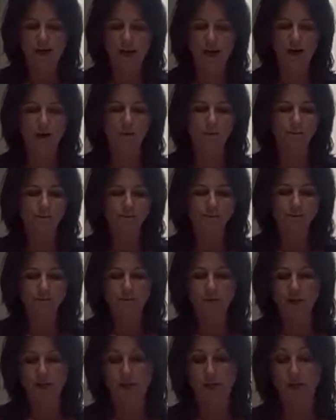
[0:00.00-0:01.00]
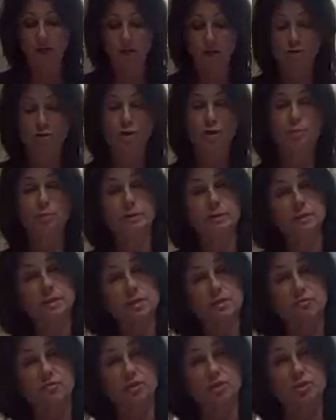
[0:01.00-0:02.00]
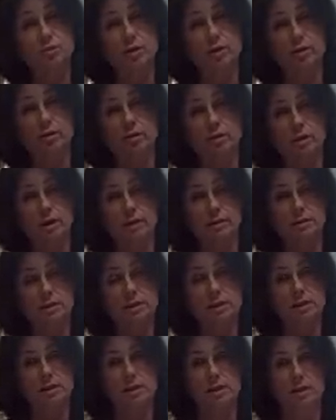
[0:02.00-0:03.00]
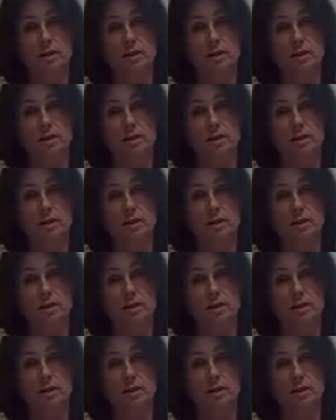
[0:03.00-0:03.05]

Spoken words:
Now, you could put this in the refrigerator and let it sit,